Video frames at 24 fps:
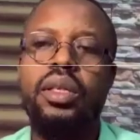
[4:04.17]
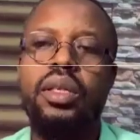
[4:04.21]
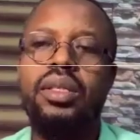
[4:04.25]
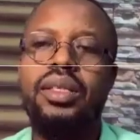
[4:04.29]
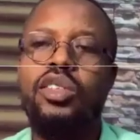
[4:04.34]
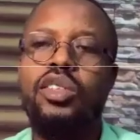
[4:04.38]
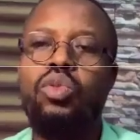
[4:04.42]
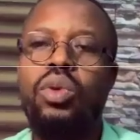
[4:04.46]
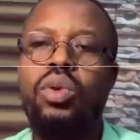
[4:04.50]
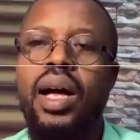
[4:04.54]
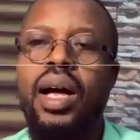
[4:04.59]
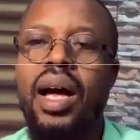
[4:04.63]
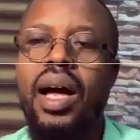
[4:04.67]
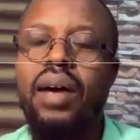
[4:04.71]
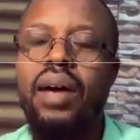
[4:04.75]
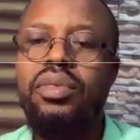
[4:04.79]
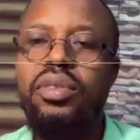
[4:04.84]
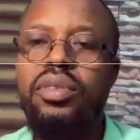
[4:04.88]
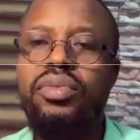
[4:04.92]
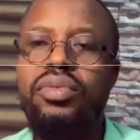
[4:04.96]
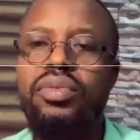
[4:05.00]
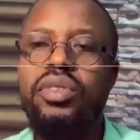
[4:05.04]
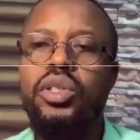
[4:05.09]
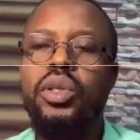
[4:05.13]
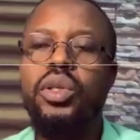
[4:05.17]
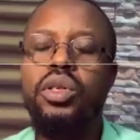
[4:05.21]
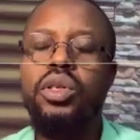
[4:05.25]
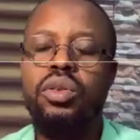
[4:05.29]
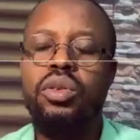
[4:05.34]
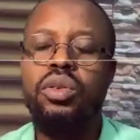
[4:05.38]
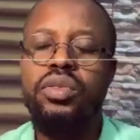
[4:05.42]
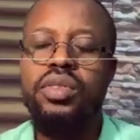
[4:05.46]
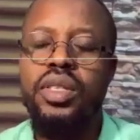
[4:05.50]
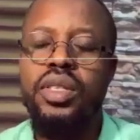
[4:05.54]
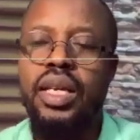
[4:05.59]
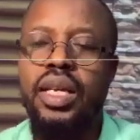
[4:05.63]
that will have the features
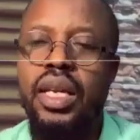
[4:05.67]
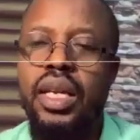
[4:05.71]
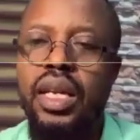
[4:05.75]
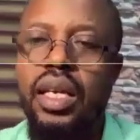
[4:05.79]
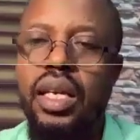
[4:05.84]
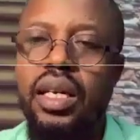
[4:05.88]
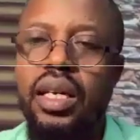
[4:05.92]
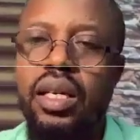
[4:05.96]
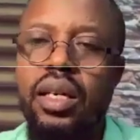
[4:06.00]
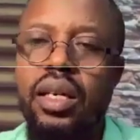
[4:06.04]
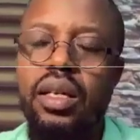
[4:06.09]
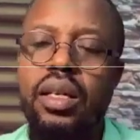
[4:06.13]
of ZENIQ,